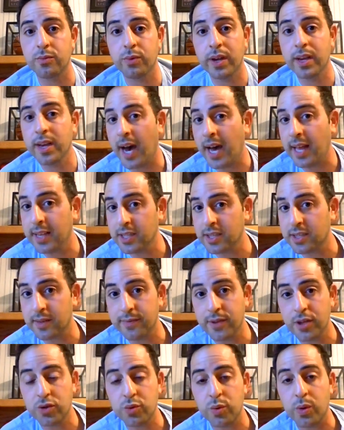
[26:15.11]
Regardless
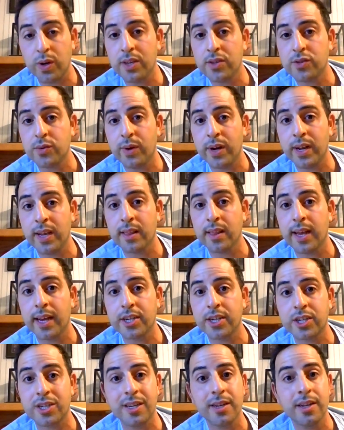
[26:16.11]
of the 2020
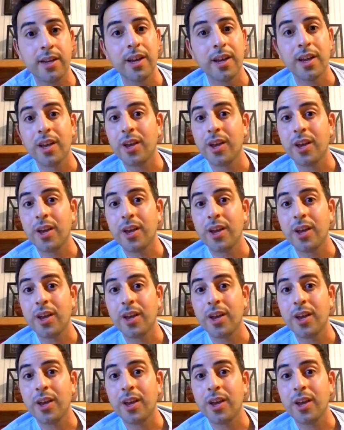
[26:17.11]
election,